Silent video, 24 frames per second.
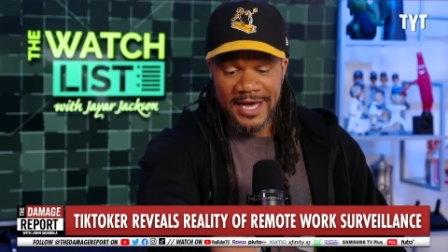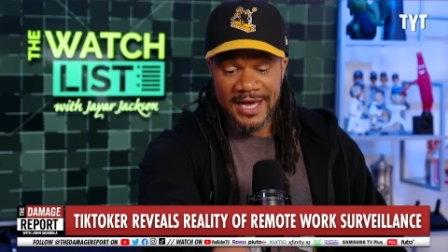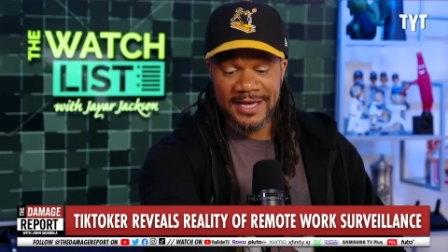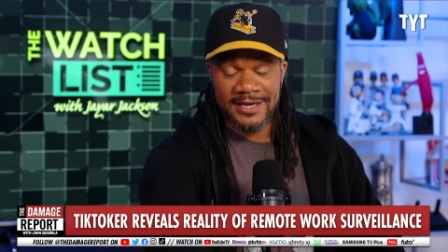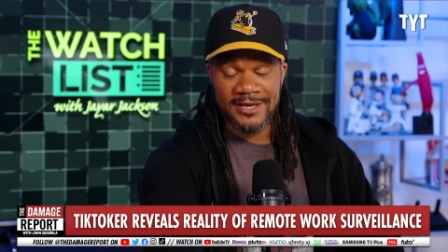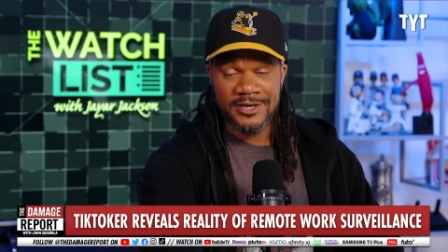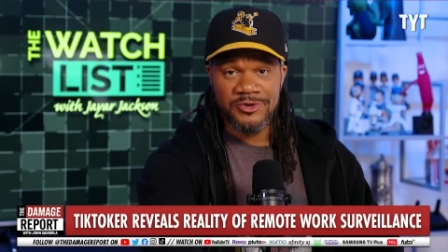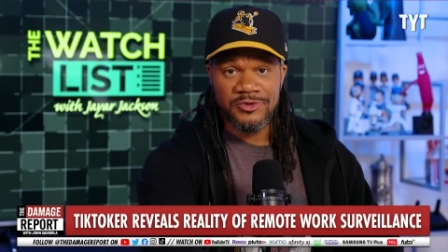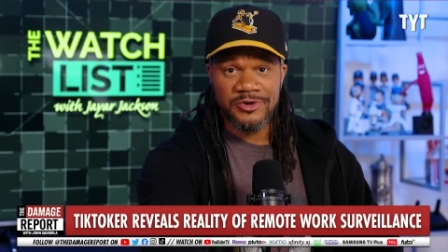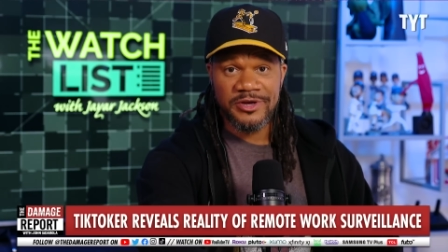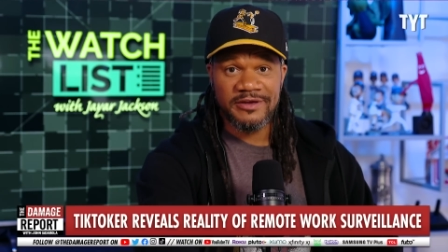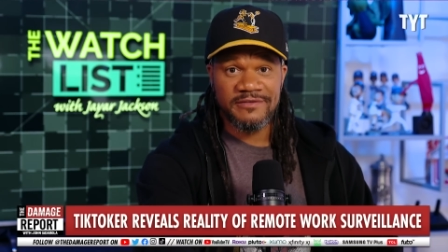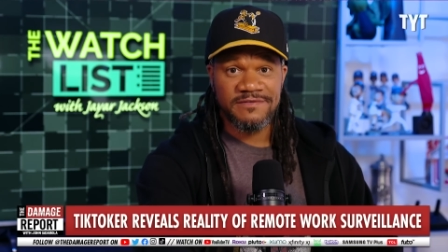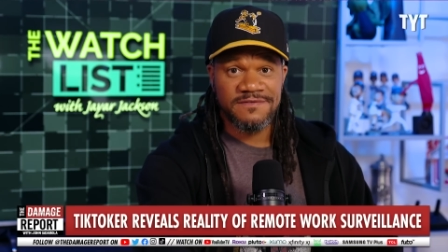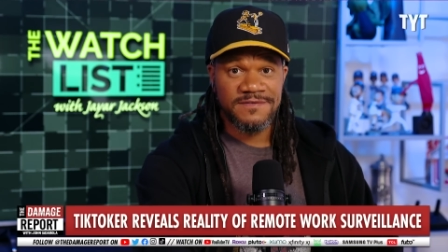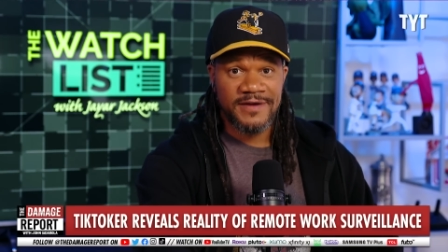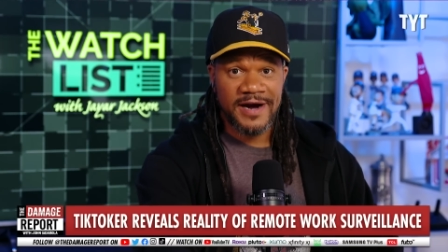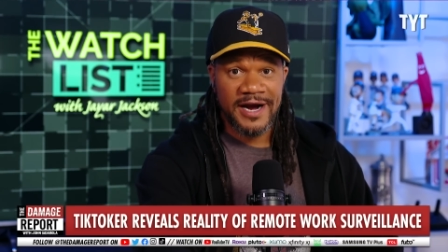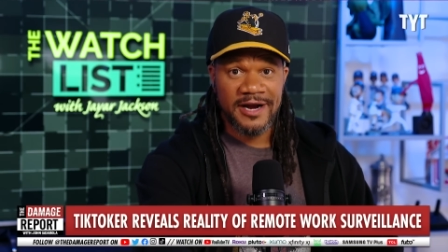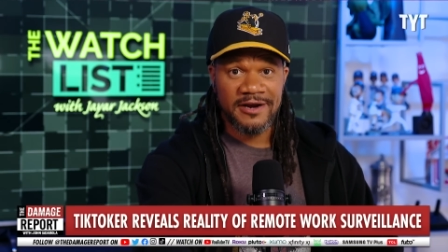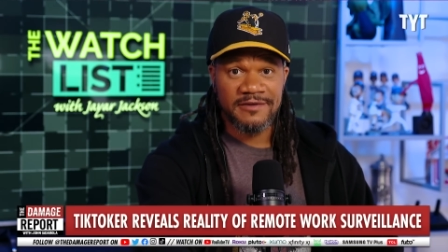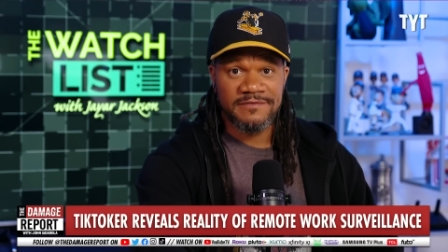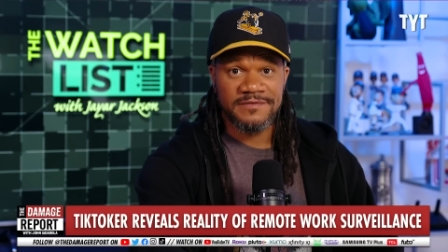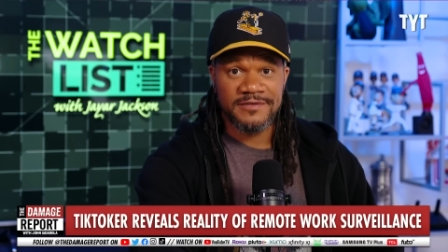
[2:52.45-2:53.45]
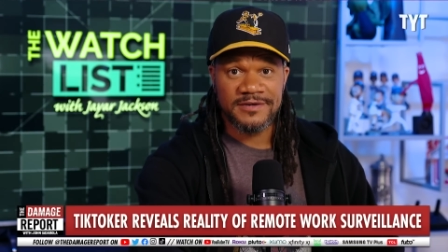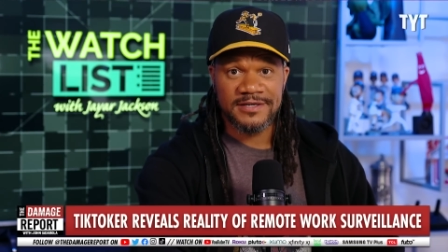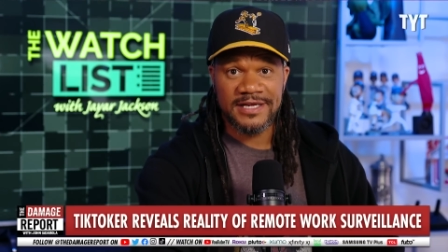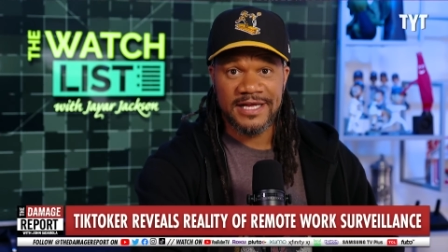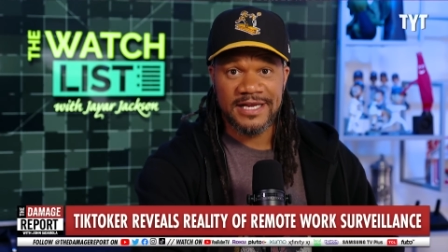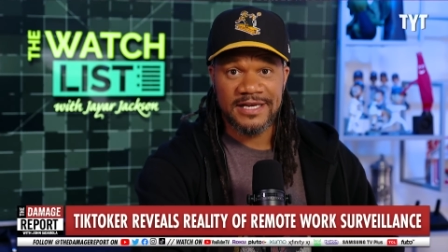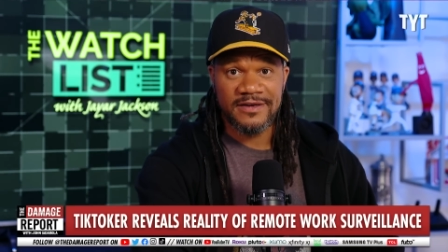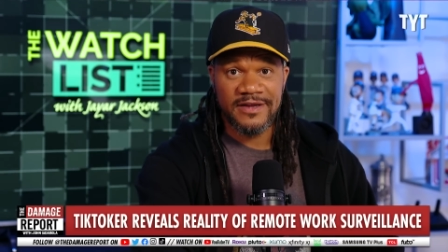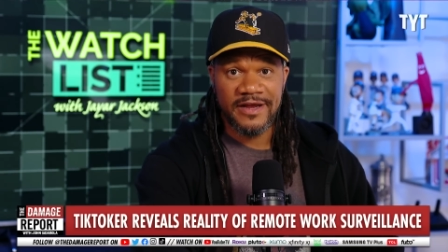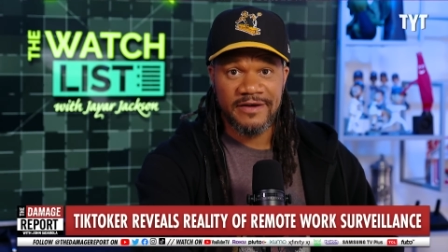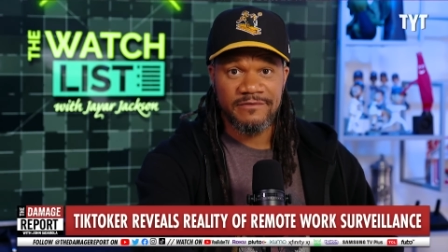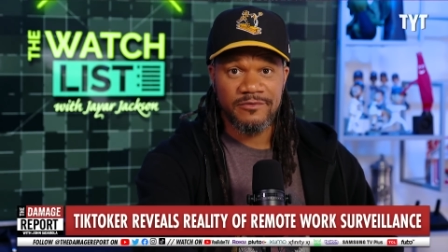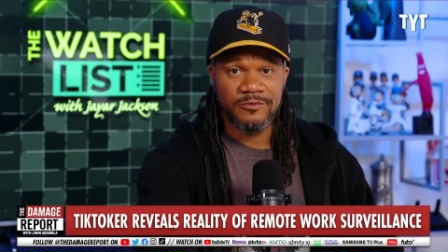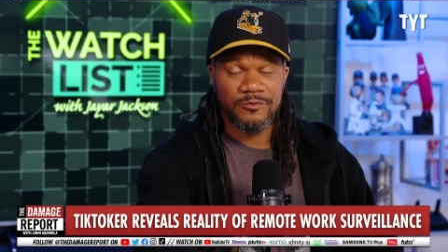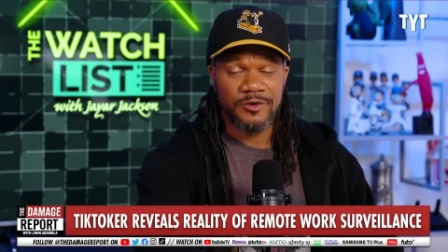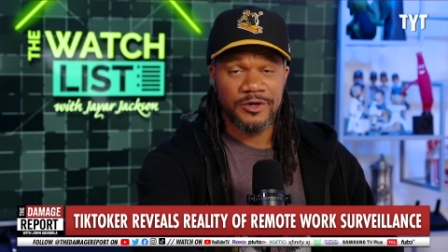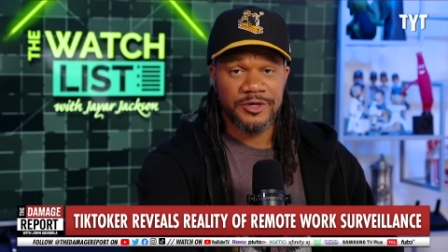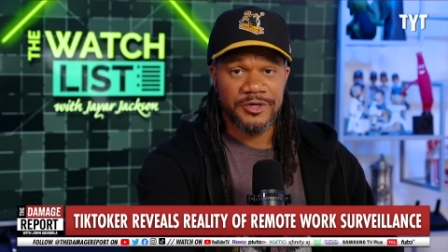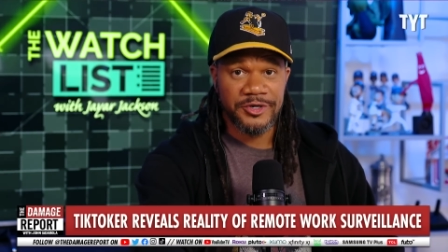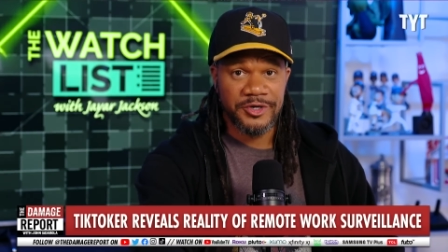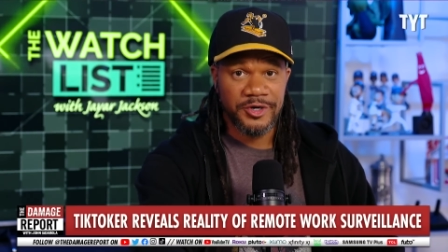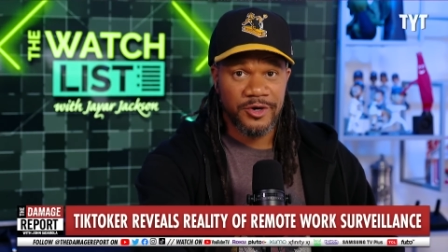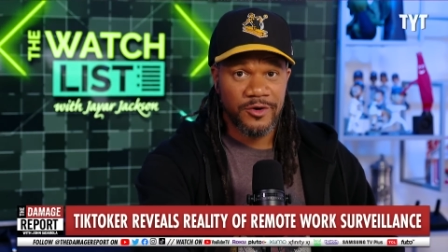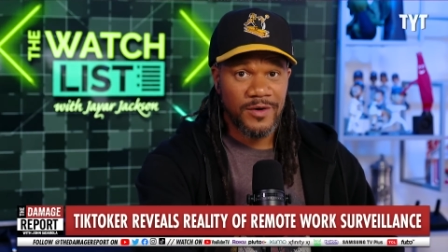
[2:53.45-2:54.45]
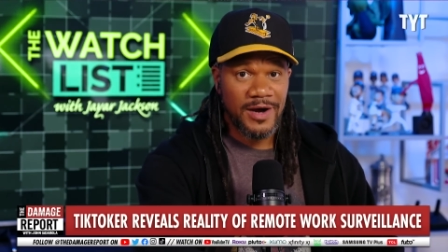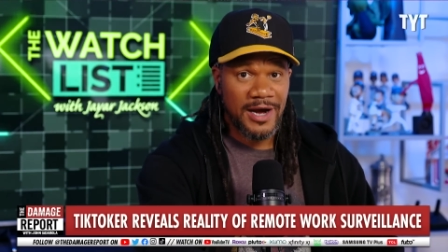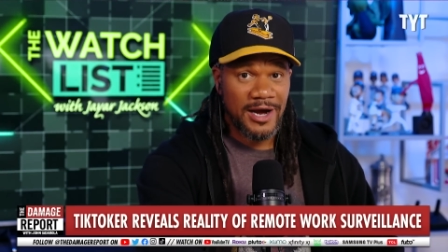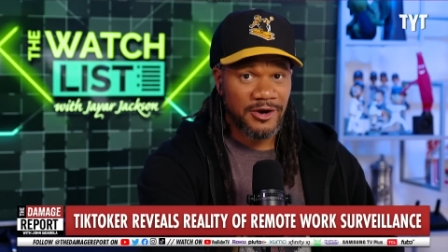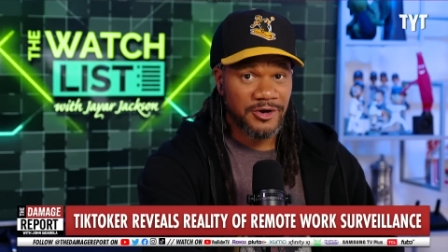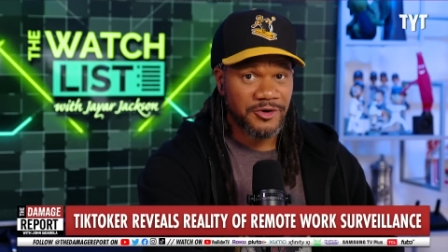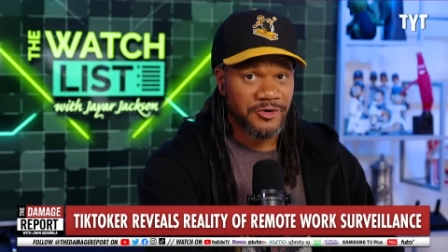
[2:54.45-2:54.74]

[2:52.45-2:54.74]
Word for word: And then you get fired for letting everyone know how